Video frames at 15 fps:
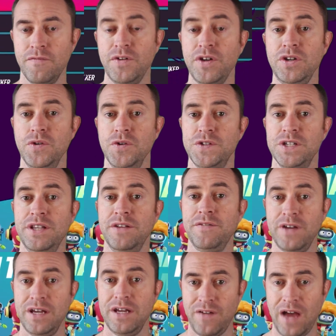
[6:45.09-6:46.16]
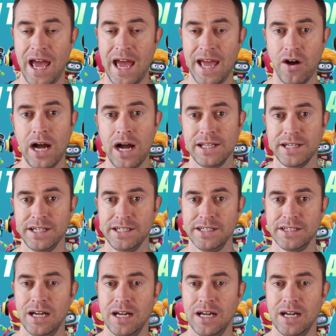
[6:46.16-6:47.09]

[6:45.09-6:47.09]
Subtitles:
for use in the FIFA AI League,